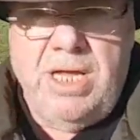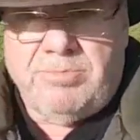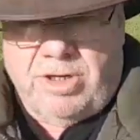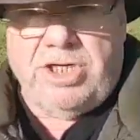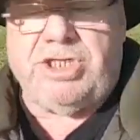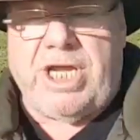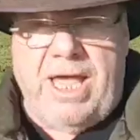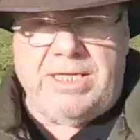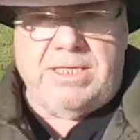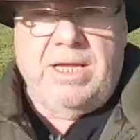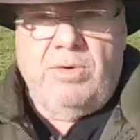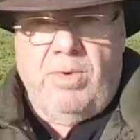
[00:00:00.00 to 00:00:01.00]
British
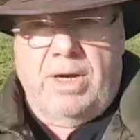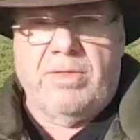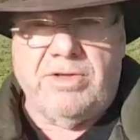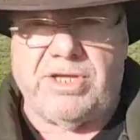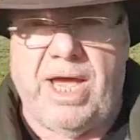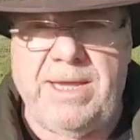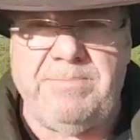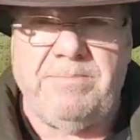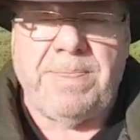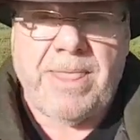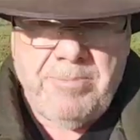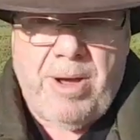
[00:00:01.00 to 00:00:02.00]
Gas, one and the same,
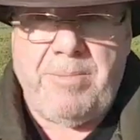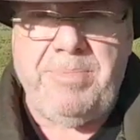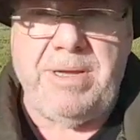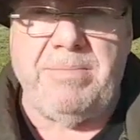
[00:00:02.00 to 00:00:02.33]
pumping